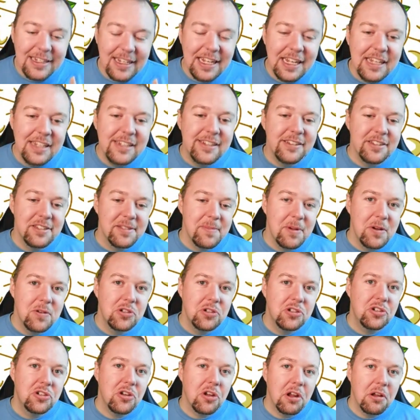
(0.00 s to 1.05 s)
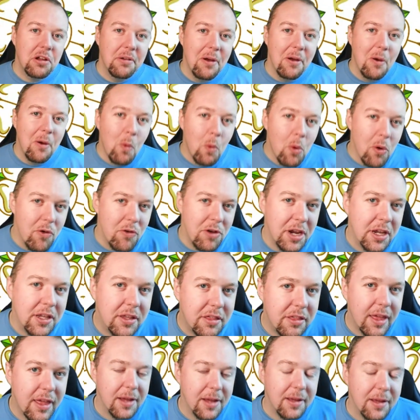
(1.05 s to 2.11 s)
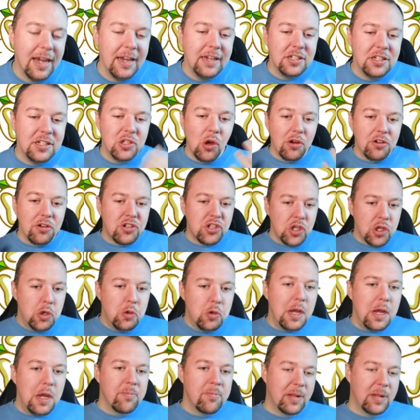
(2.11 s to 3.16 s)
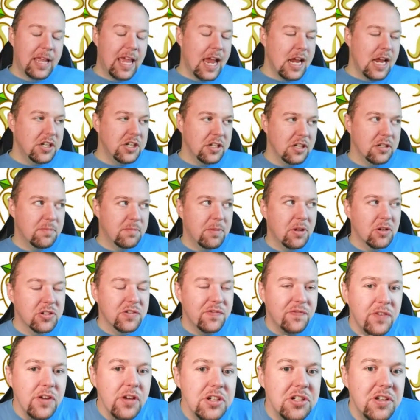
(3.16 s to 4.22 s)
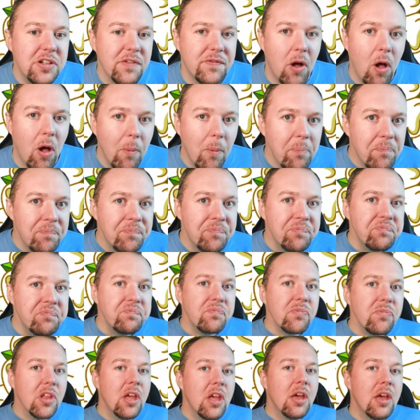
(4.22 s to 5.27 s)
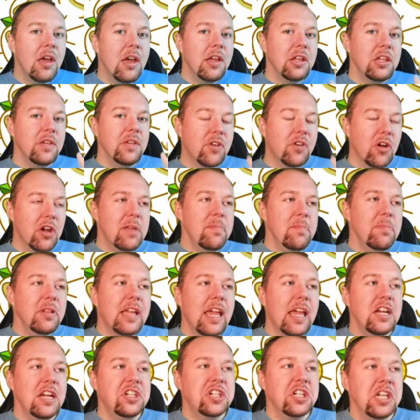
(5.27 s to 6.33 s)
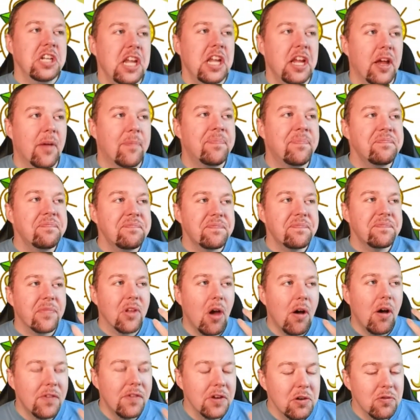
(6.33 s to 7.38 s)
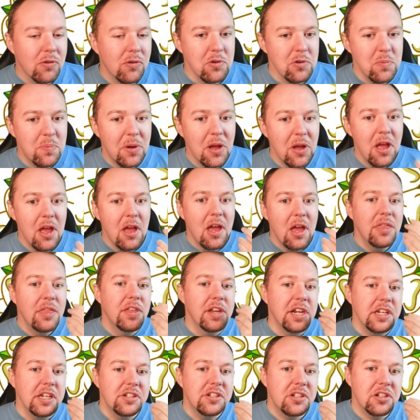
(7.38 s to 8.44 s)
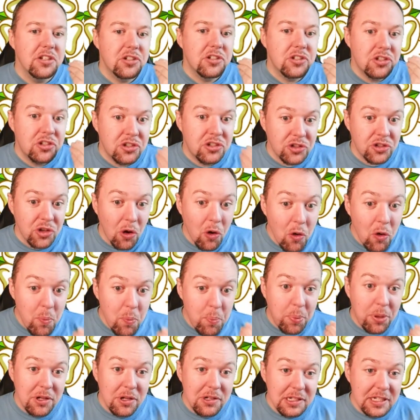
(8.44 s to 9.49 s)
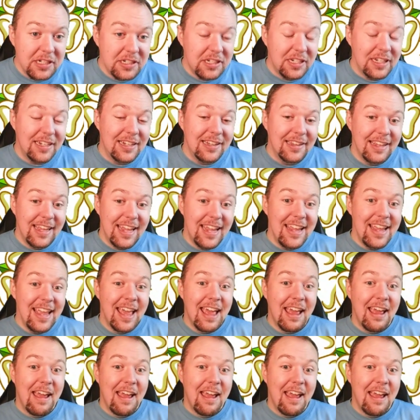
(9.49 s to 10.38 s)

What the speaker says: easily the most worrying thing. And it's got two implications. Because first of all, you've got an implication here of a group that is so politically